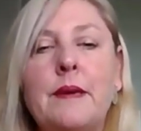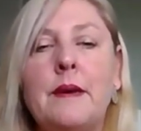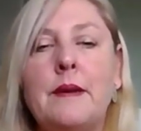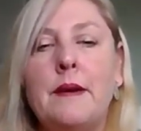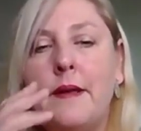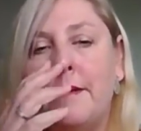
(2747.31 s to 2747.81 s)

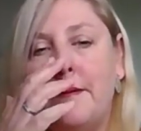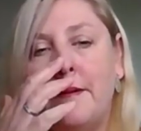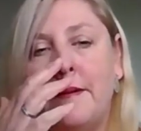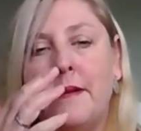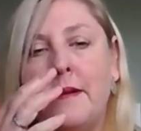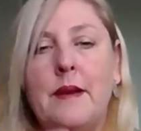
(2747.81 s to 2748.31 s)
And I don't
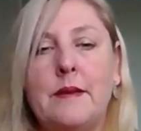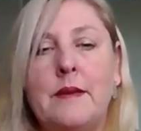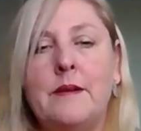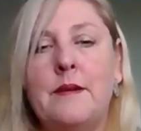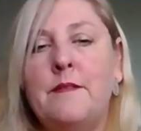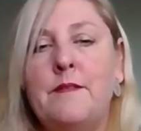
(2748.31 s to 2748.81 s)
know,
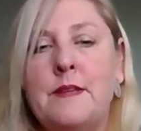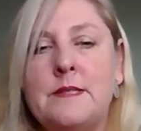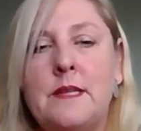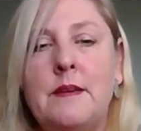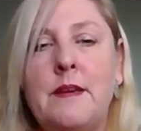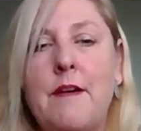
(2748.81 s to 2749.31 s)
if there's
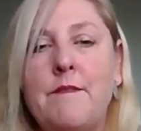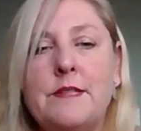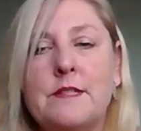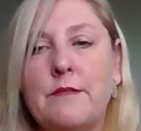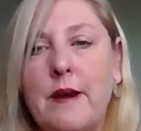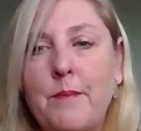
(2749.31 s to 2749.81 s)
any avid
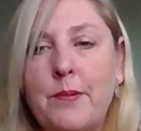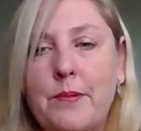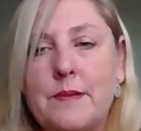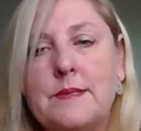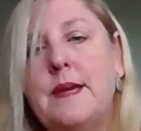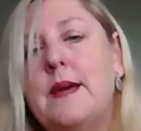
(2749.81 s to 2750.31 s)

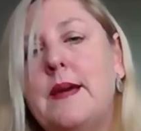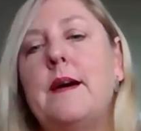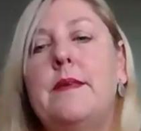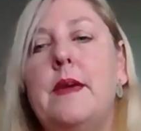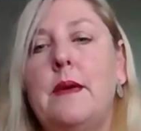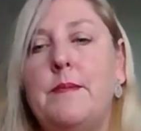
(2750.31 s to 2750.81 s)
scrapbookers out
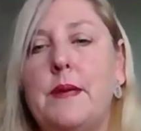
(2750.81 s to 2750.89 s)
there,